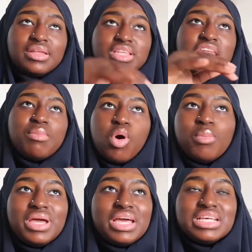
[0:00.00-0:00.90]
in a
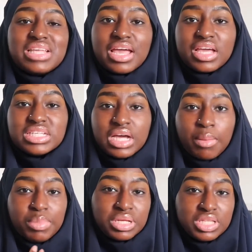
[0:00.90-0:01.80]
moment it's like it's like
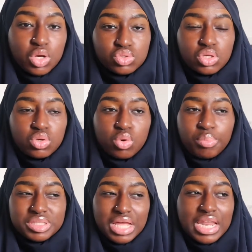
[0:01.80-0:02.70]
a big deal to you
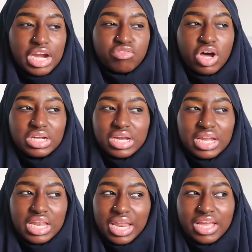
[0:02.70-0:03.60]
but then later on in,
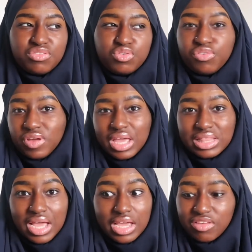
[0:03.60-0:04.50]
in life you
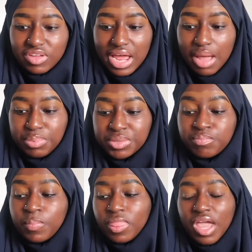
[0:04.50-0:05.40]
forget that even happened
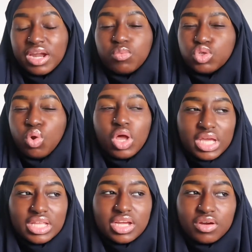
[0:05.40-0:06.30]
and when you
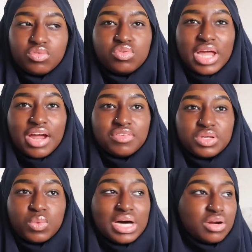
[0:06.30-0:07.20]
look in your diary well i